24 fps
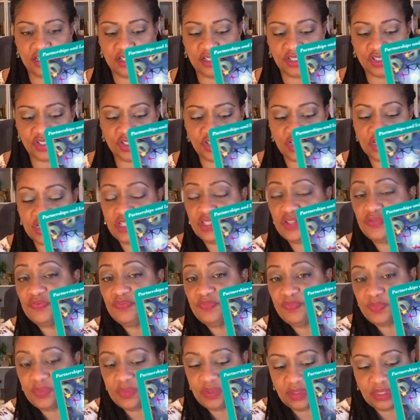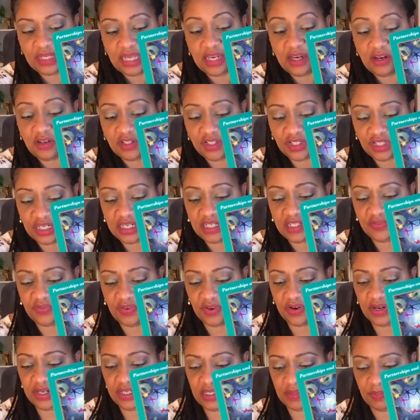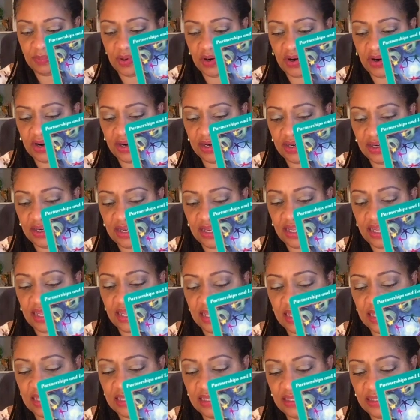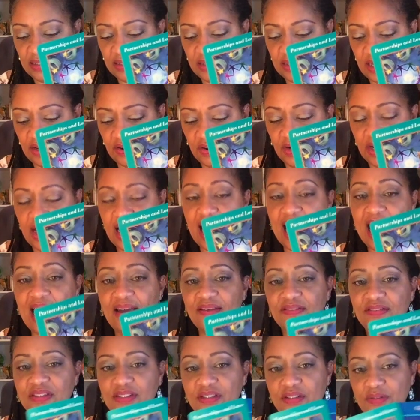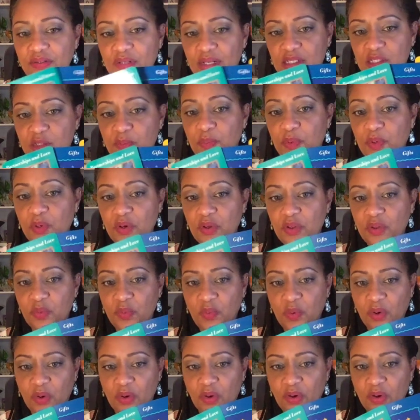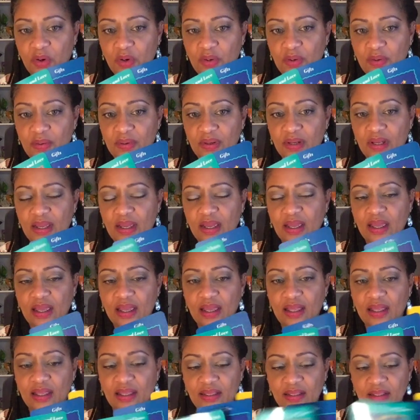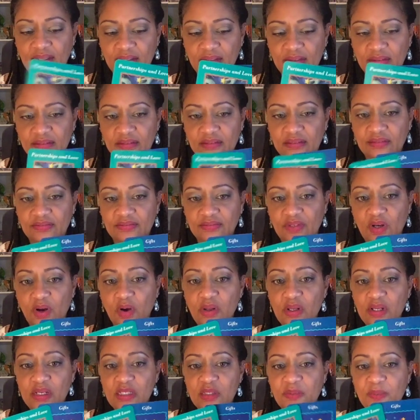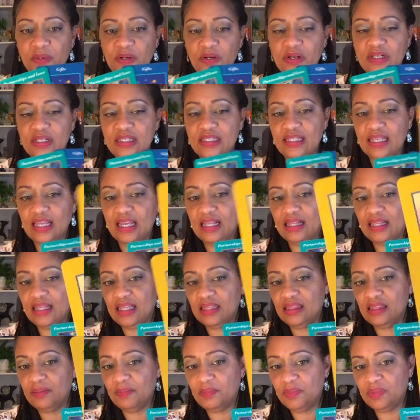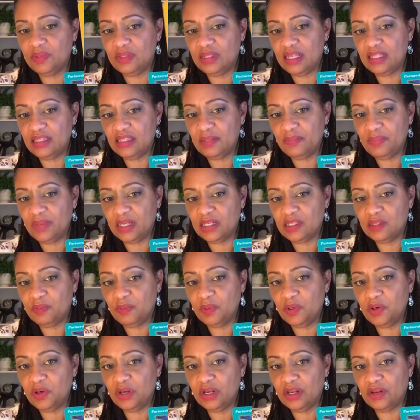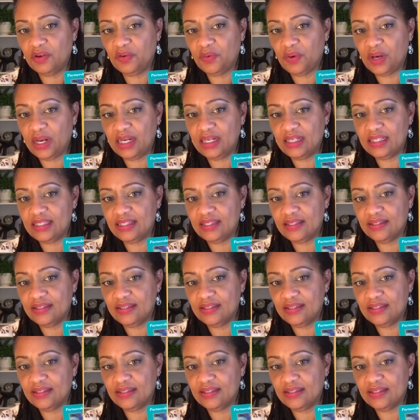he or she is very smart. They're going to have to explore the world. Holy Spirit is saying, let them explore in grace.